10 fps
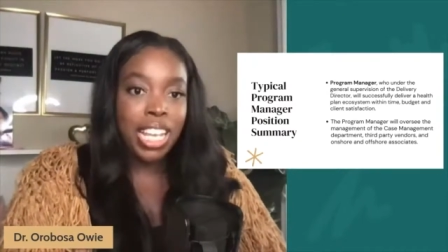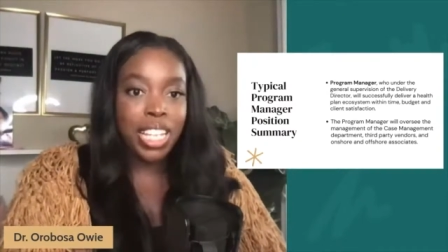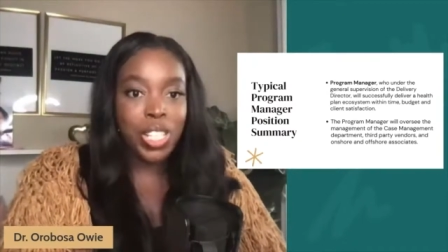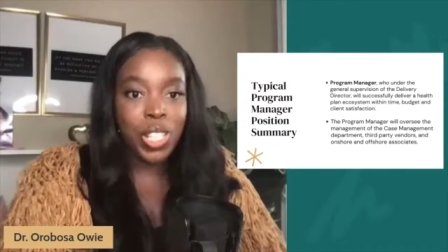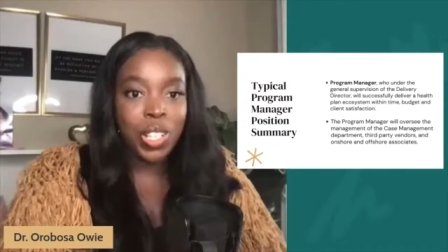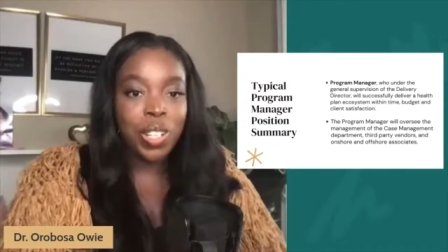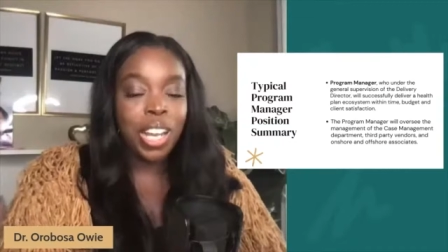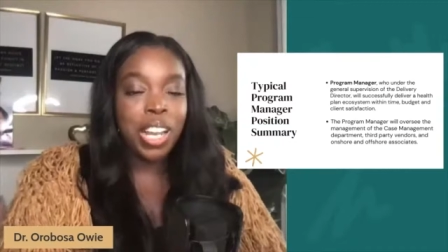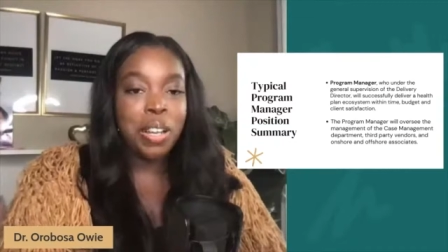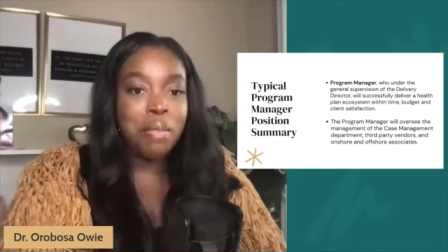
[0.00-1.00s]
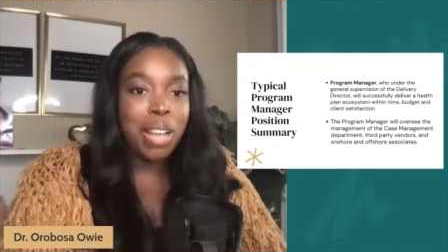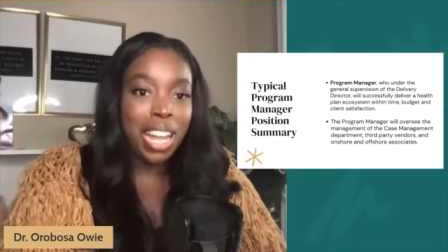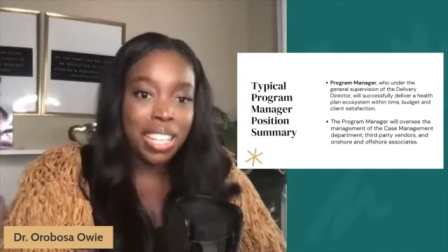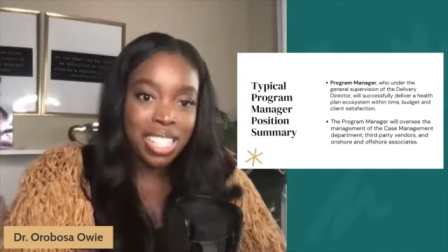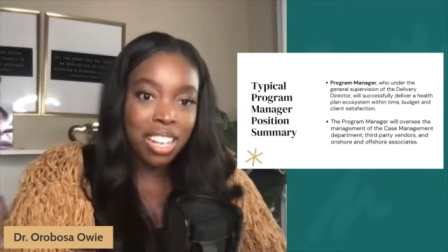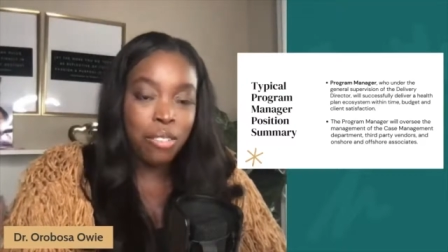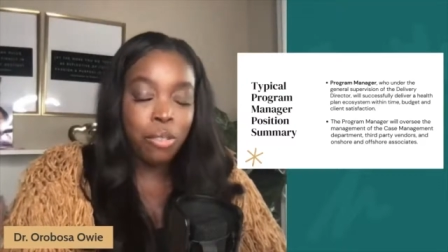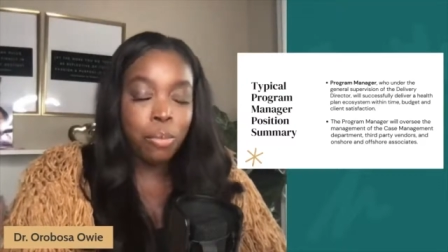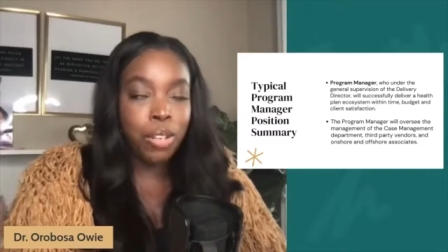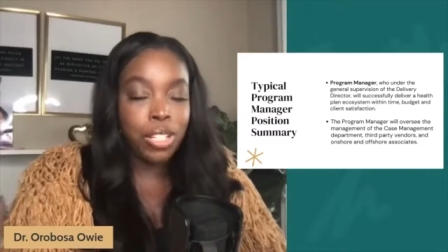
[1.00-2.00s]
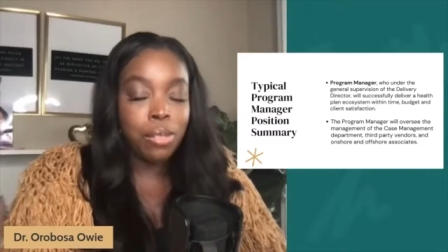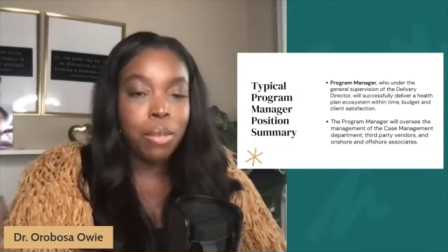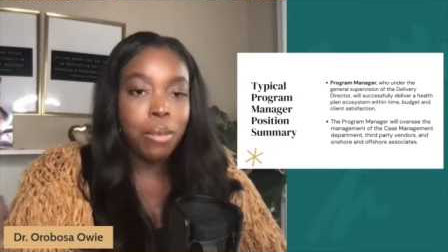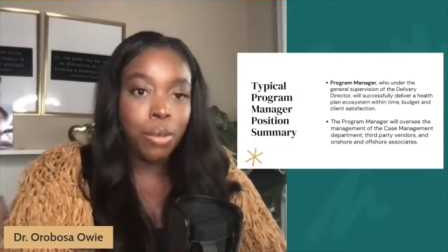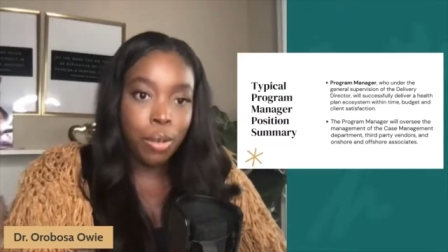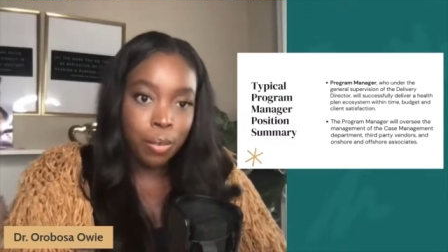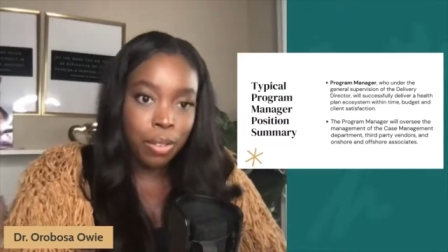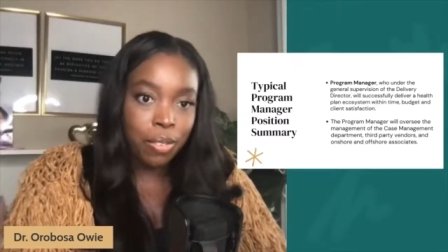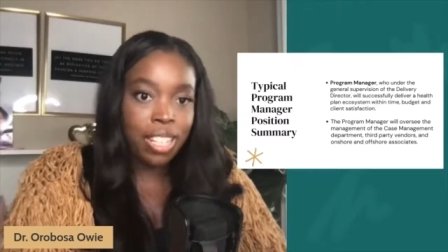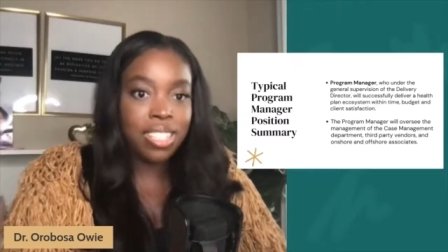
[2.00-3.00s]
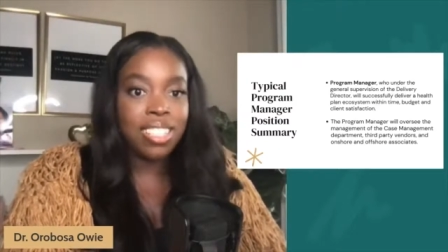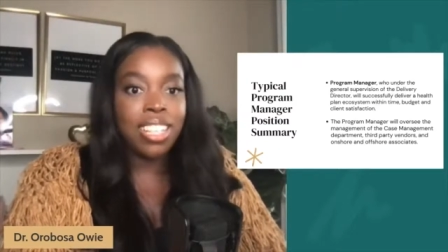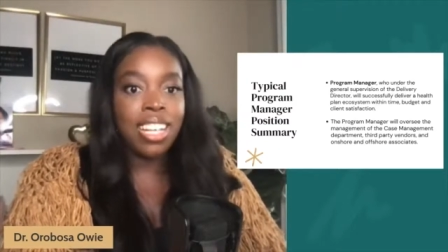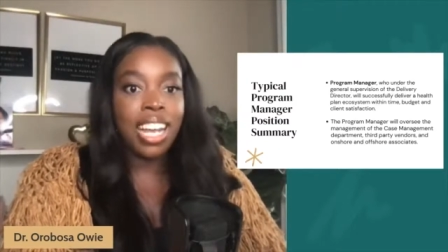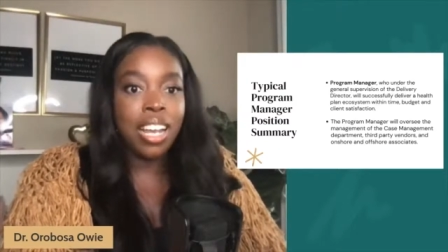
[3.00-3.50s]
And so outside of reporting to my program director,